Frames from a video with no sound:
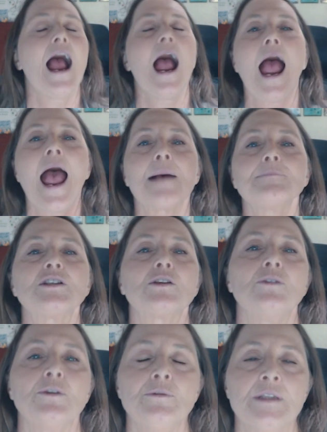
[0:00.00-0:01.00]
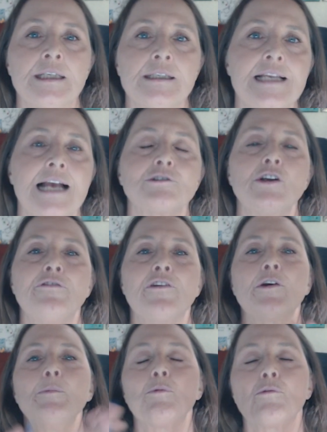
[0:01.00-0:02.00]
Absolutely. It's actually a
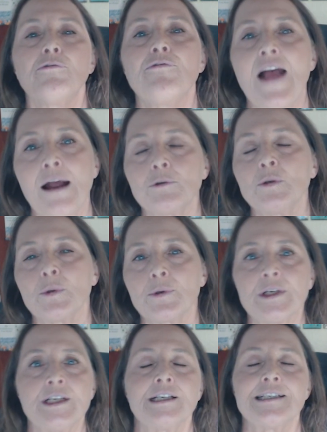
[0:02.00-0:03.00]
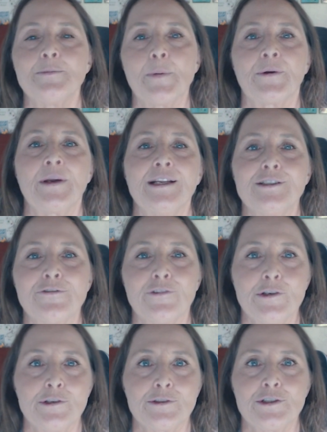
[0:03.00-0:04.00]
very profound learning experience for
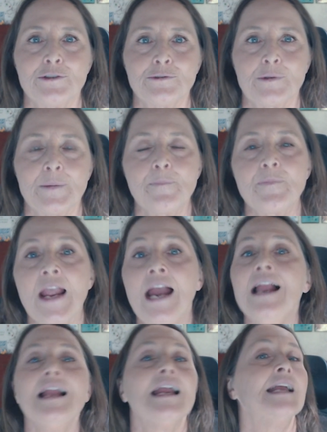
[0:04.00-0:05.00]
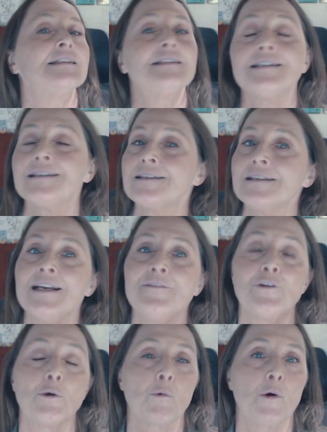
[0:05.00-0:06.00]
your children.
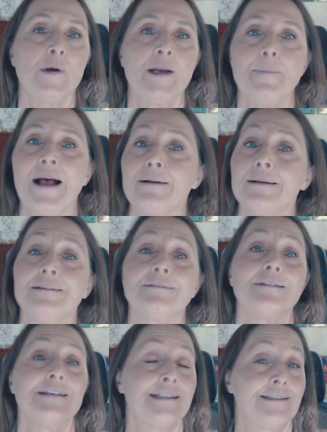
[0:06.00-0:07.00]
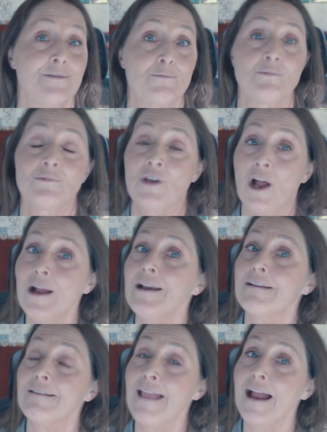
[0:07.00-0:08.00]
If you're worried about it, it's not
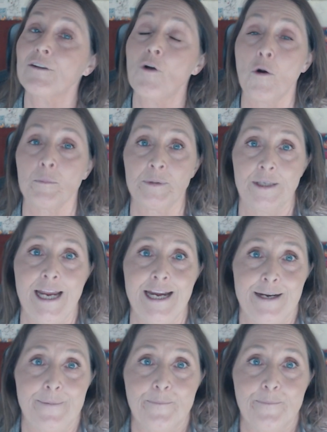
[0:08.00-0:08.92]
that complicated.